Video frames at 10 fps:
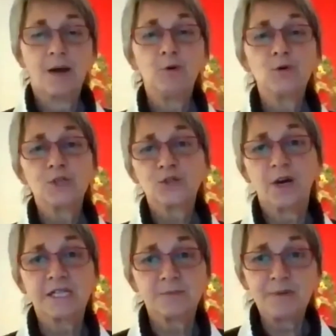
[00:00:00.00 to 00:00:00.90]
I'm also
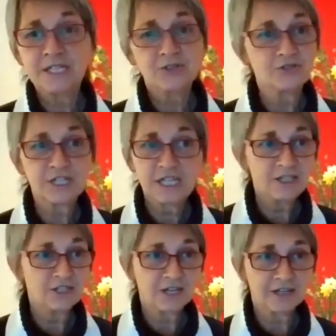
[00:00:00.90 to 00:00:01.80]
trying to be
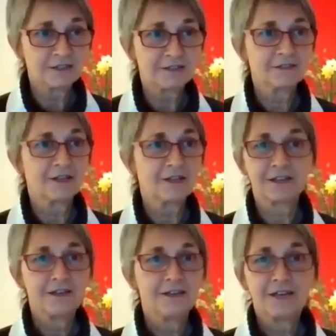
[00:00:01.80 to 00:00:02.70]
strategic,
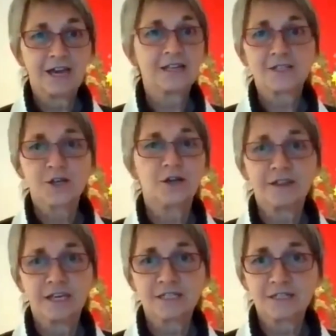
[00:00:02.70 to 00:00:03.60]
like get
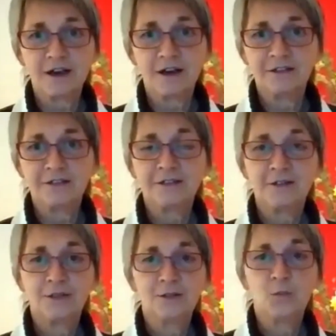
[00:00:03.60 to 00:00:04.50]
certain things done
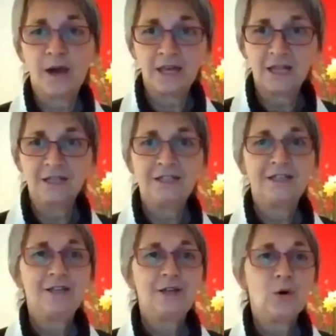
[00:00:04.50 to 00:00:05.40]
well,
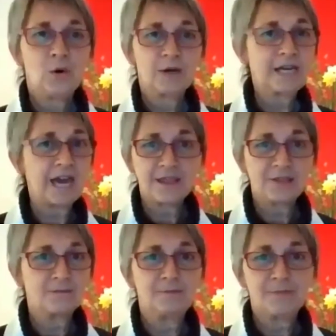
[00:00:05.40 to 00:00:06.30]
or
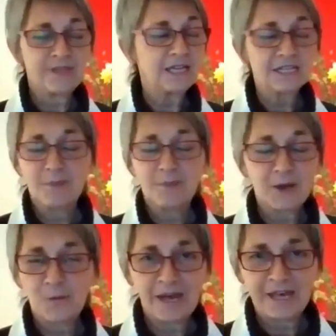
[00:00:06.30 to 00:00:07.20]
get things
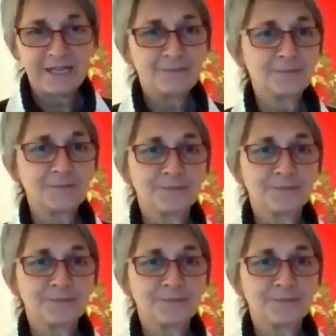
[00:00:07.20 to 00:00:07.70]
my way.